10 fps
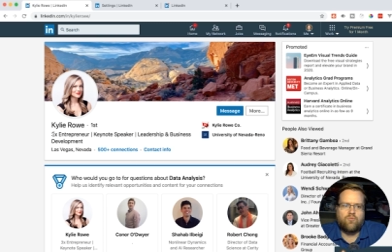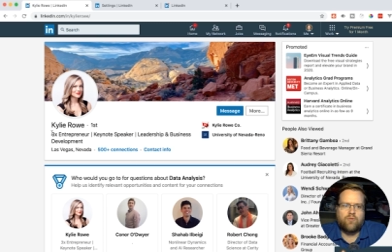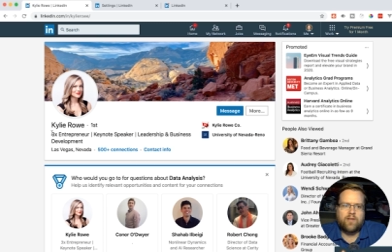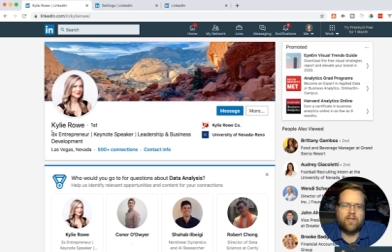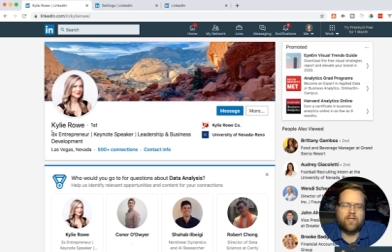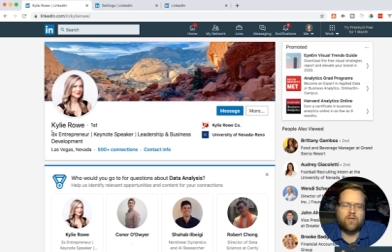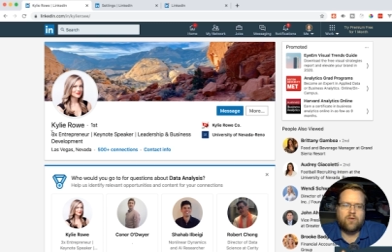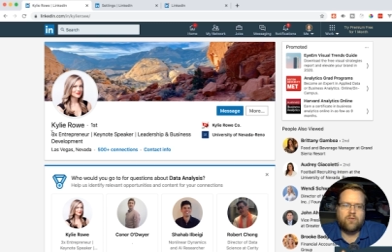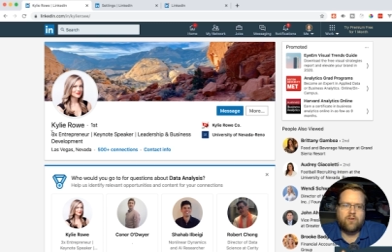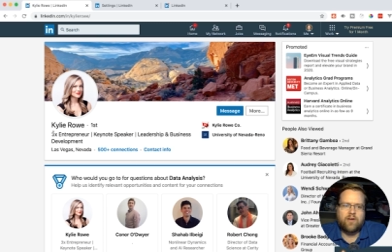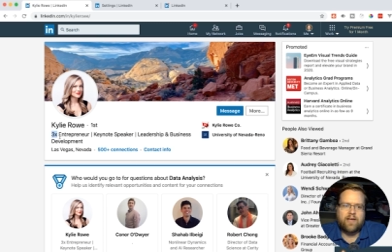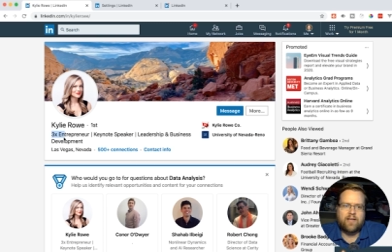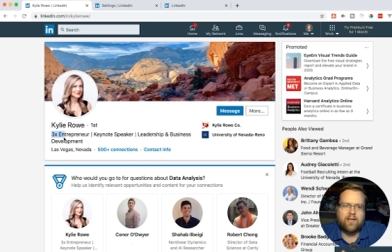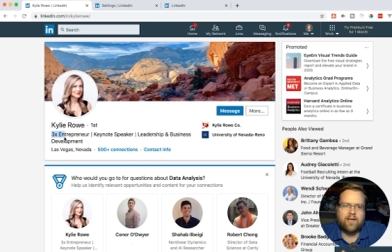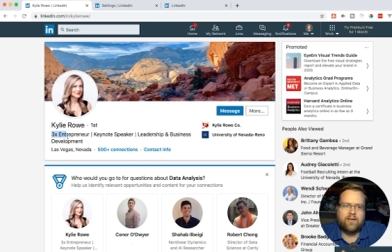really great, great
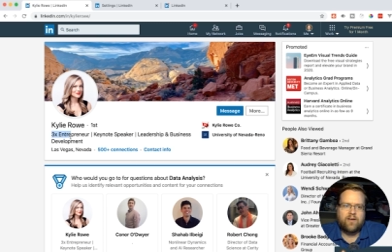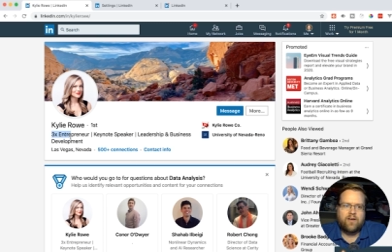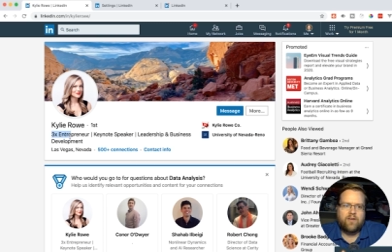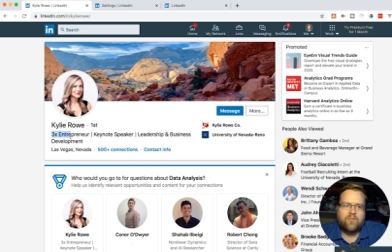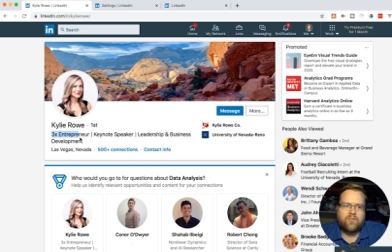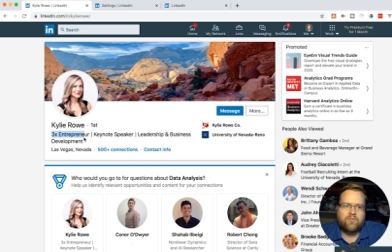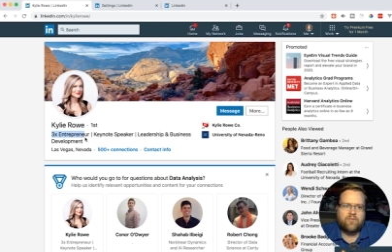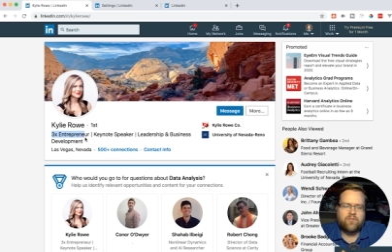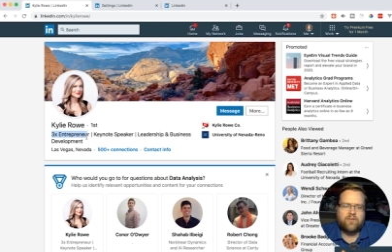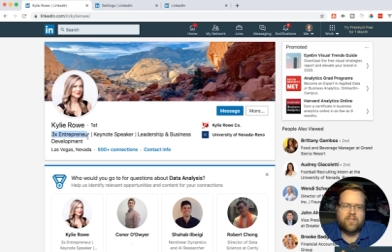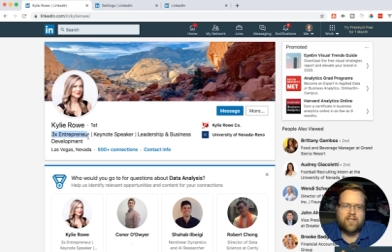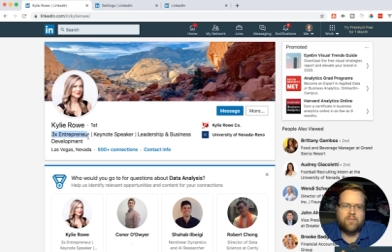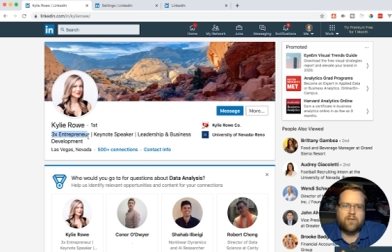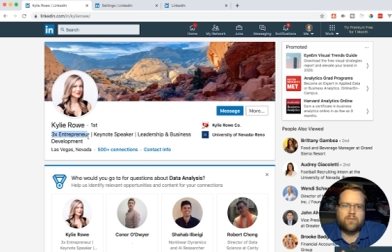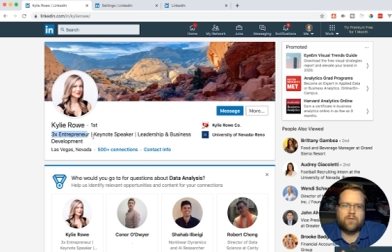headline, th
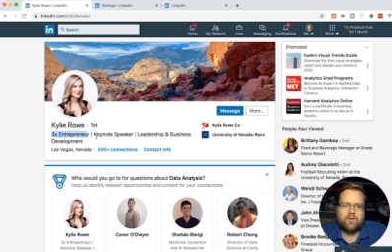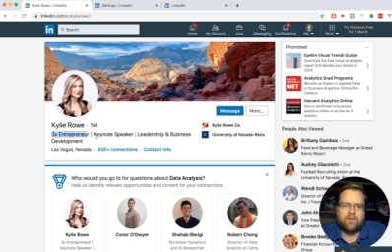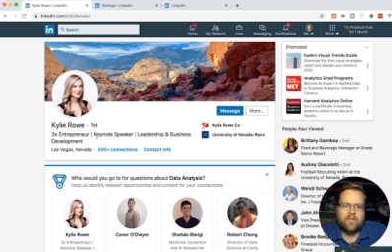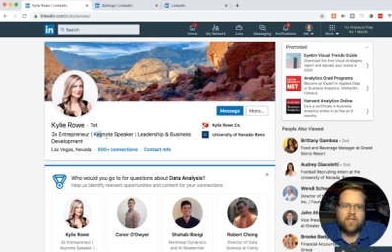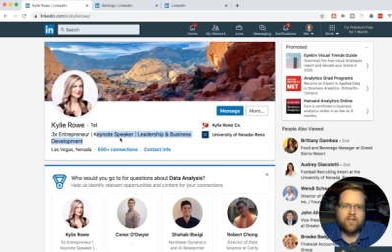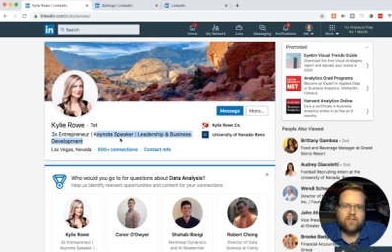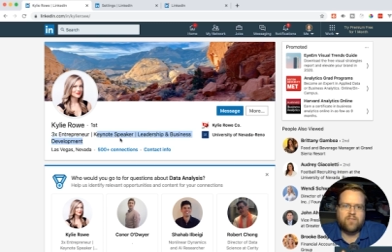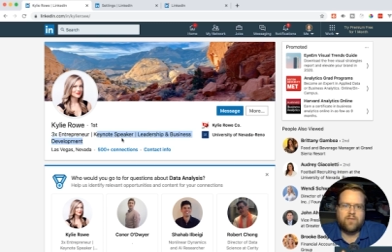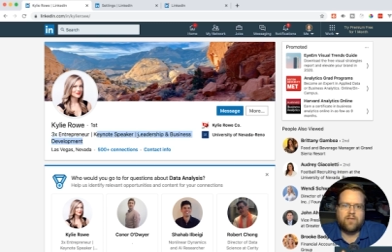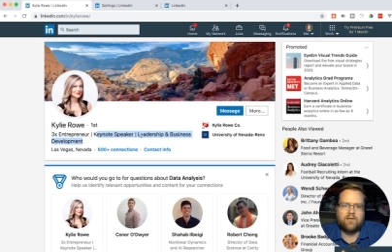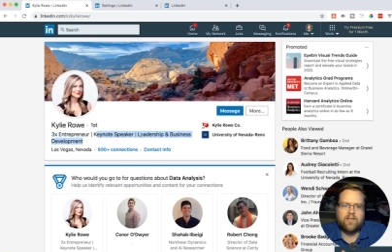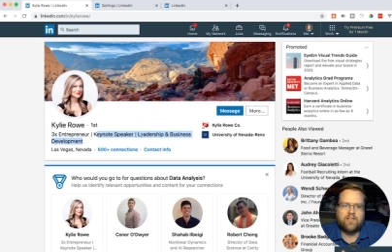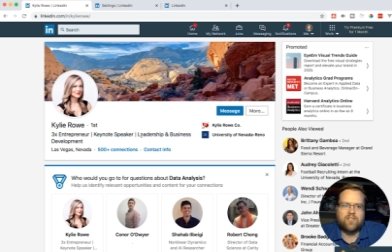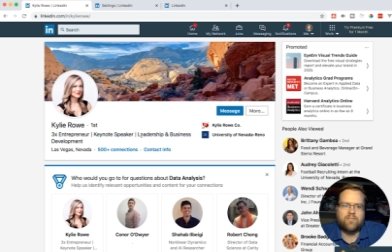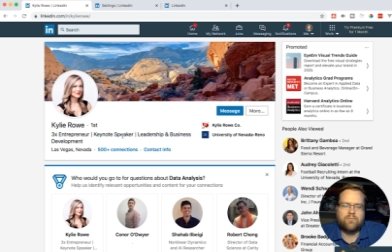three-time entrepreneur, keynote speaker,
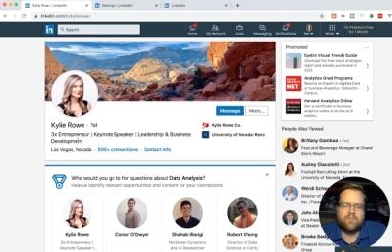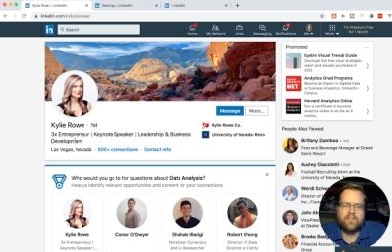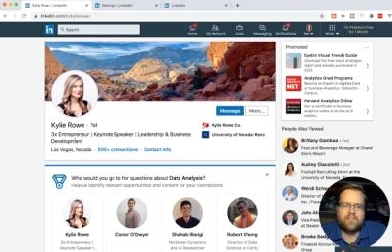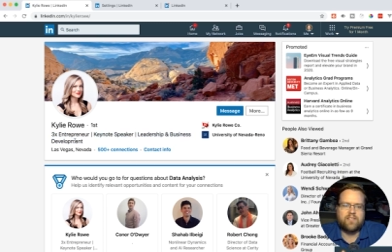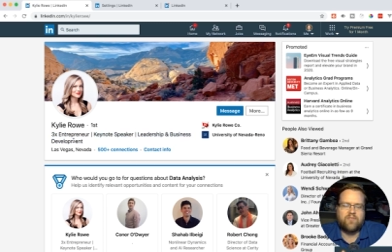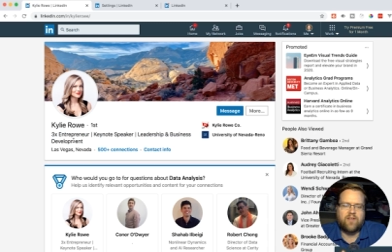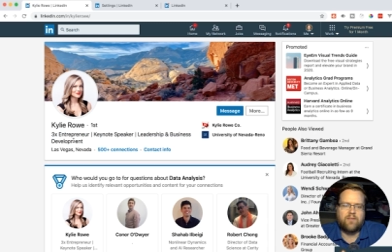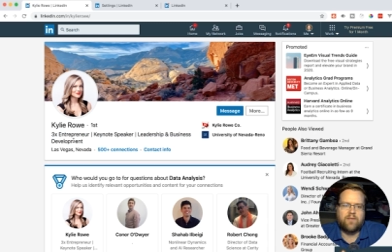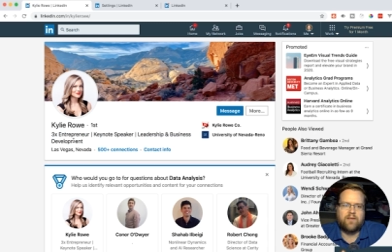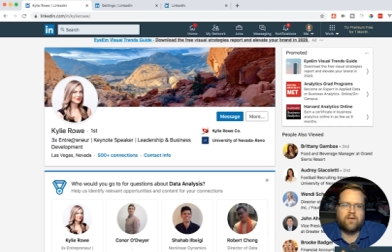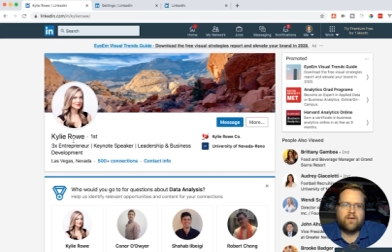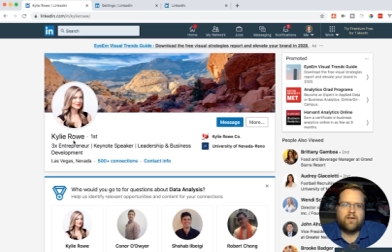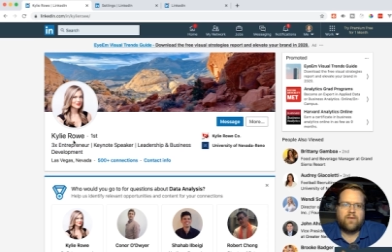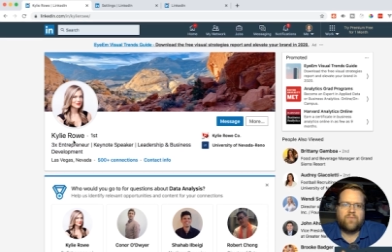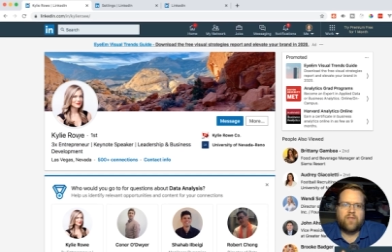leadership and business development.
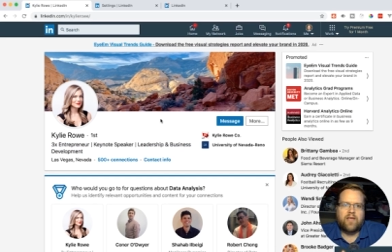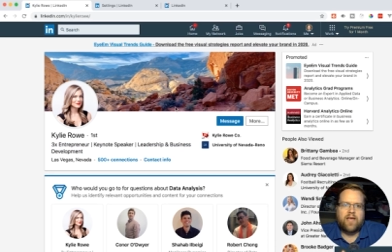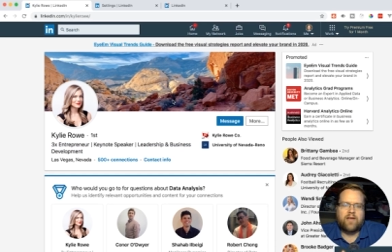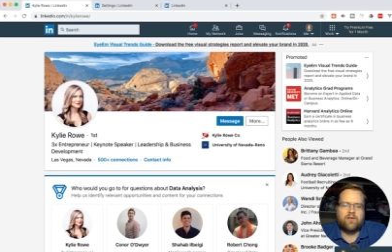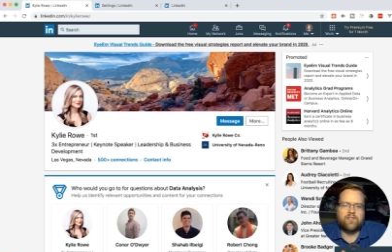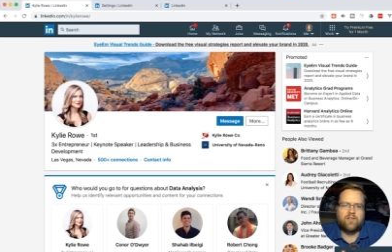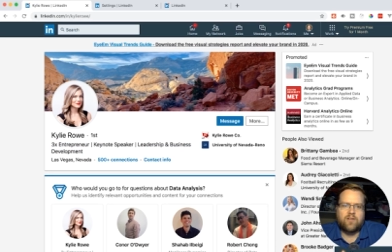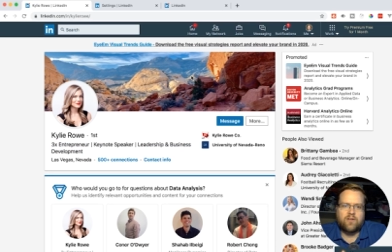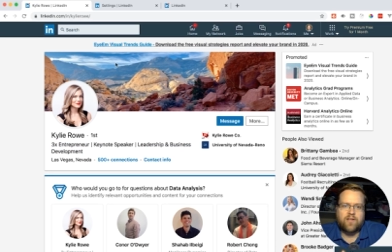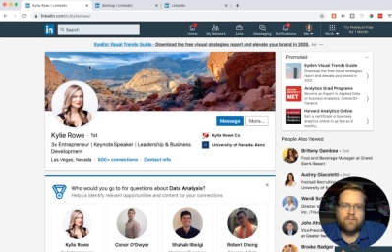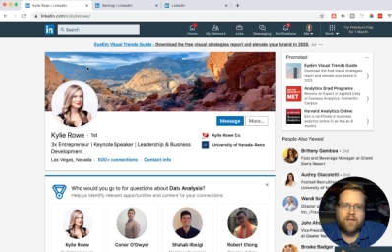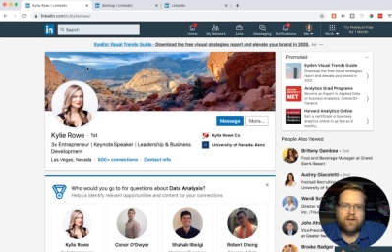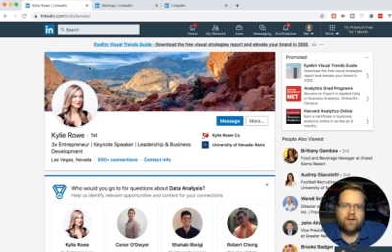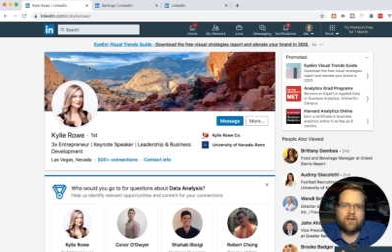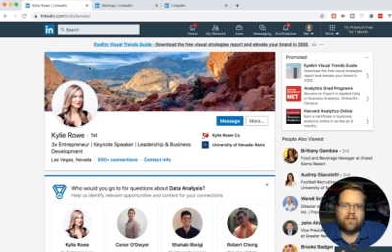And also you can look at the
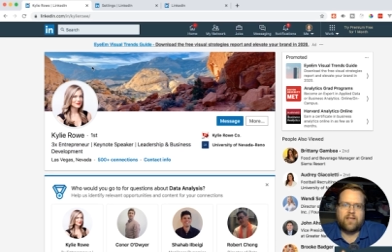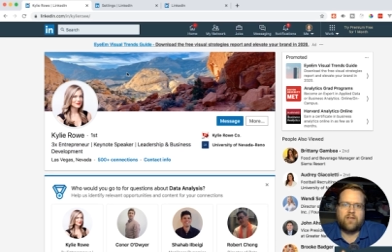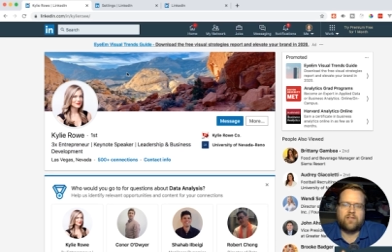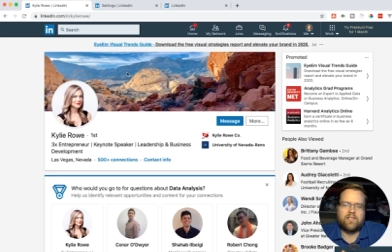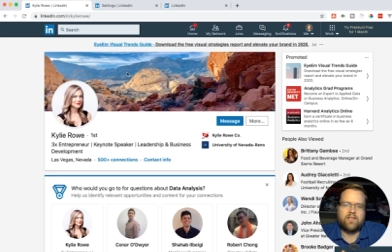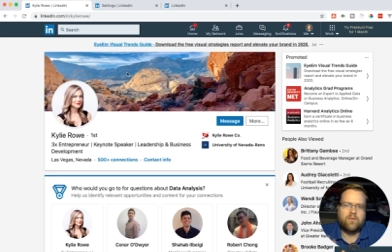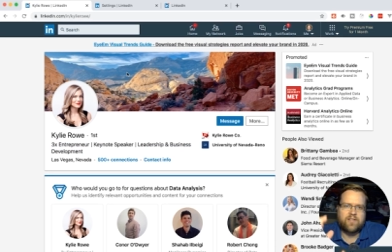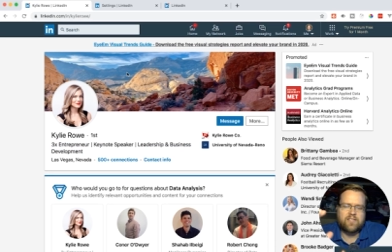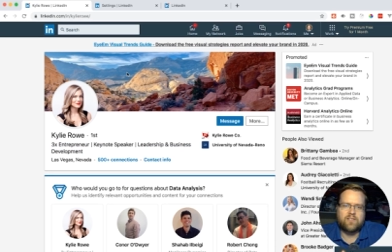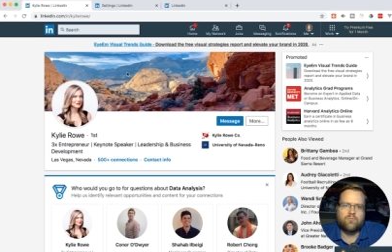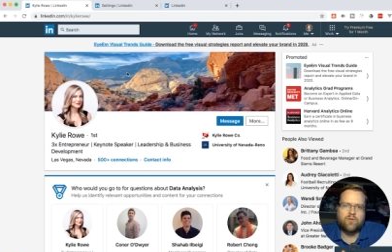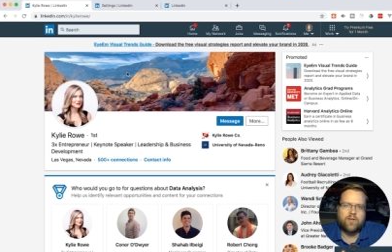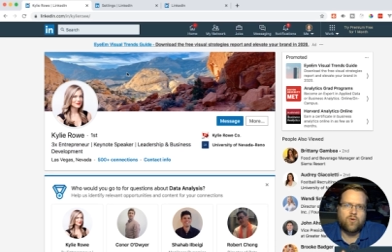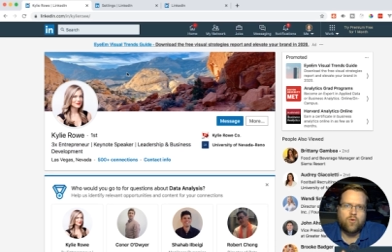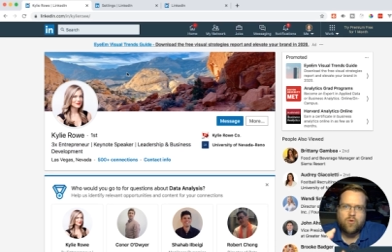background, like you say, oh, this is a
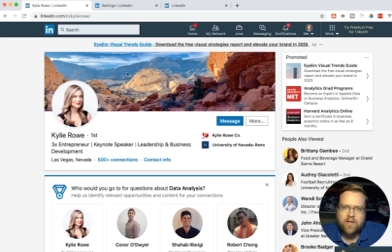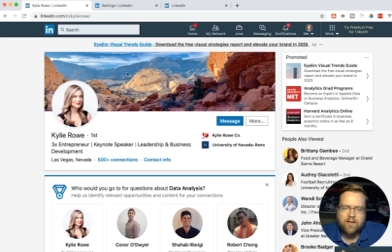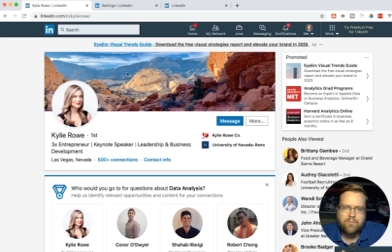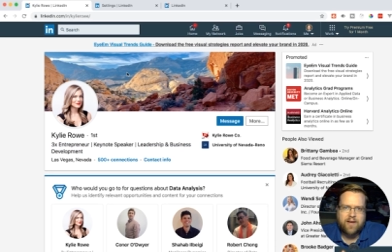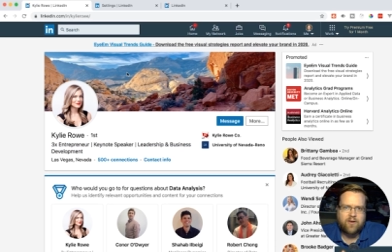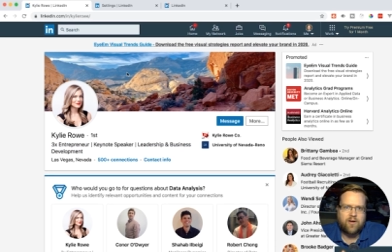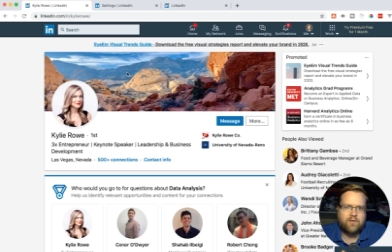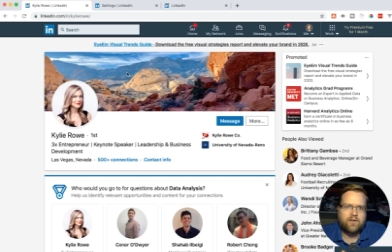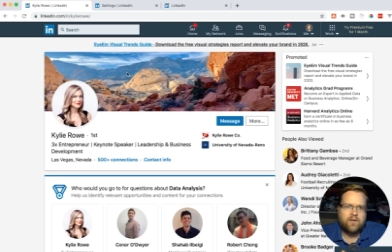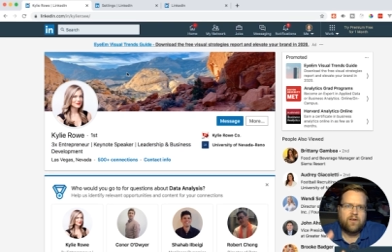really cool kind of background.